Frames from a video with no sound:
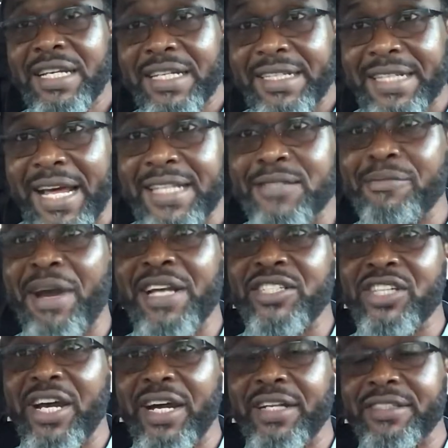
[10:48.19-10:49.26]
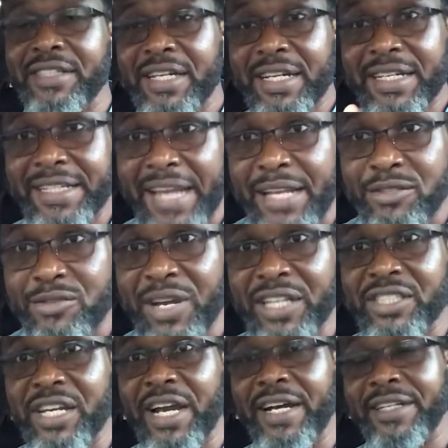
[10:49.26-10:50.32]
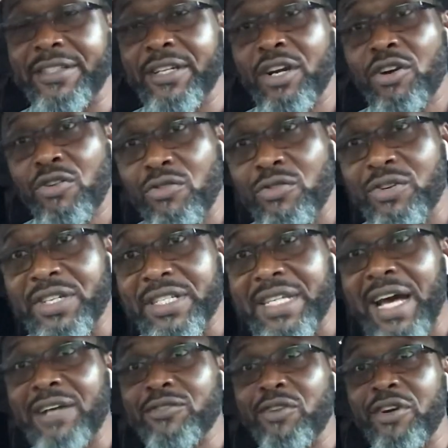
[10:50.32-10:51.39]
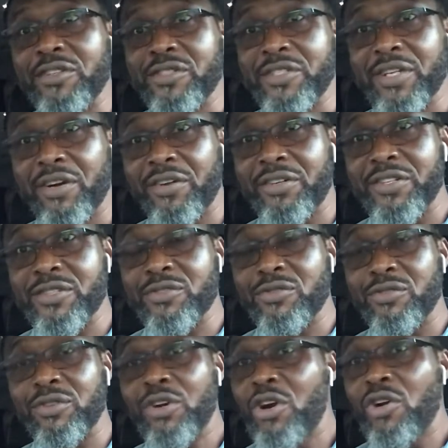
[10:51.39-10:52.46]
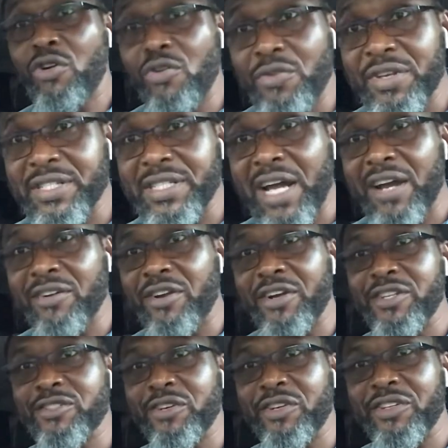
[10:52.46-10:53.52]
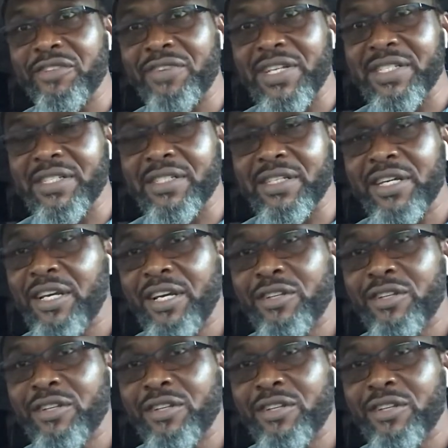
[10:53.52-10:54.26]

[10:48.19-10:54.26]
that my child, that your child, who is now going to secondary school, who is now going to university,